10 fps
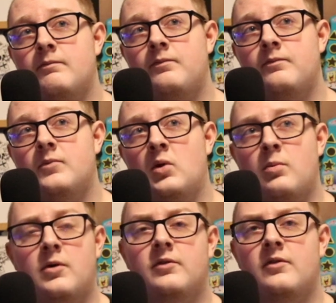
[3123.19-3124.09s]
the
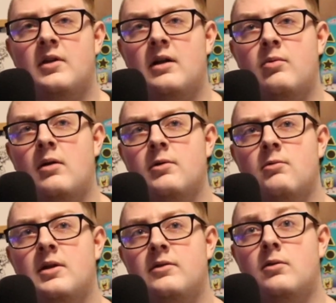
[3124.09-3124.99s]
person that I probably
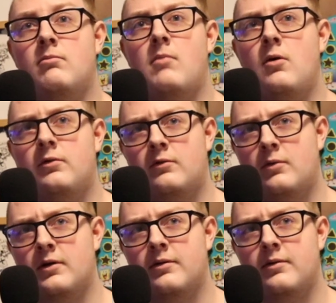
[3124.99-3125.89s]
relate the most
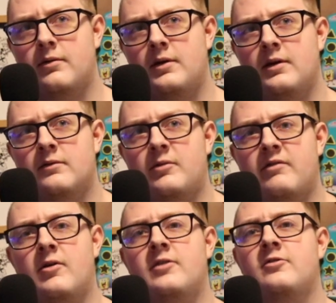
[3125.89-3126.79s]
with is my
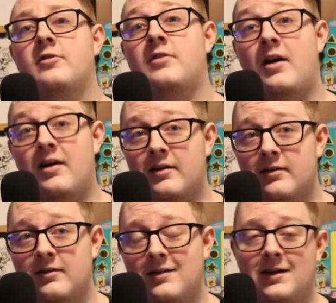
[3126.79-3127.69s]
friend Josiah,
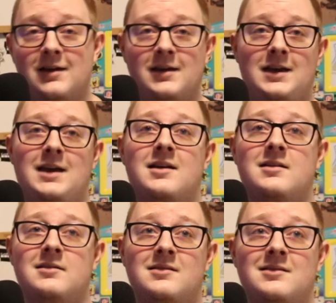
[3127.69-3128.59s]

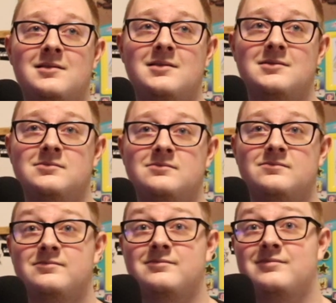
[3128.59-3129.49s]
and
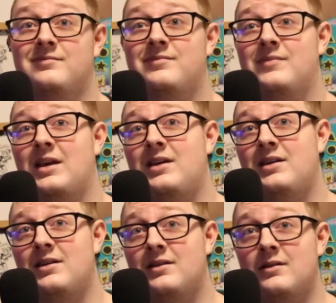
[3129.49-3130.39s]

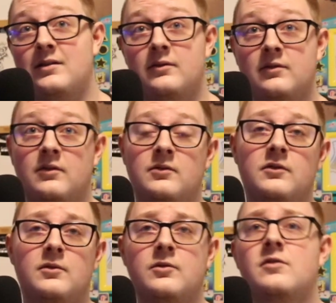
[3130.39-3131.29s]
he's
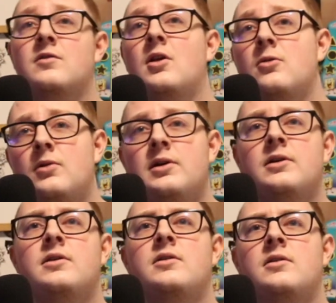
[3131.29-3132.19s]

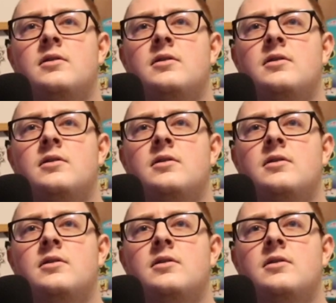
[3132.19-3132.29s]
slowly